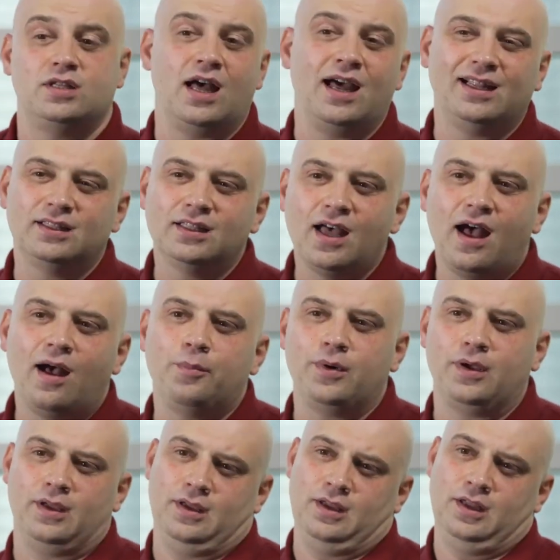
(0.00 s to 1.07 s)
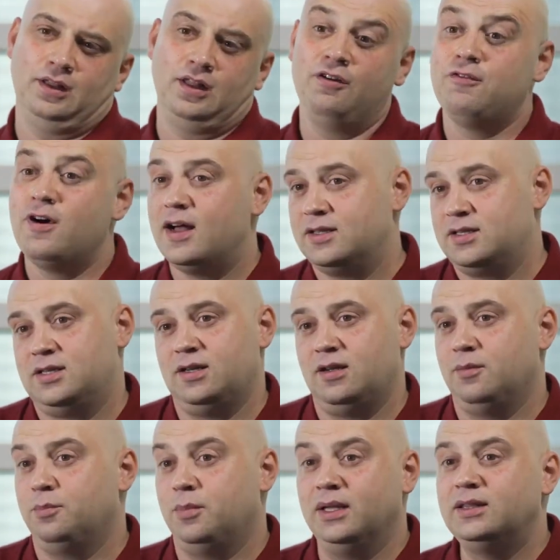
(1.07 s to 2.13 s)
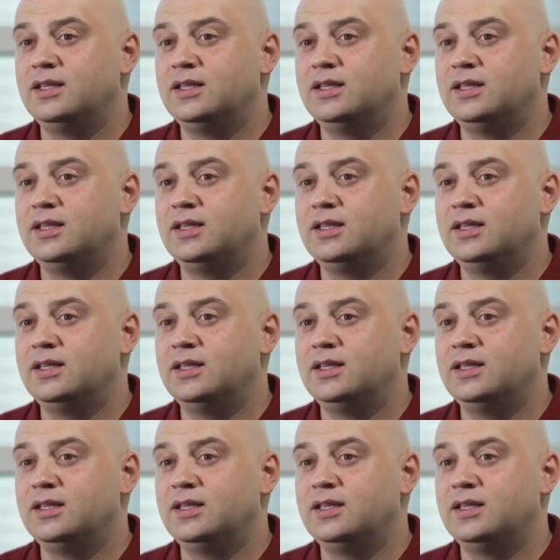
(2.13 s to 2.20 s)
startups, innovations,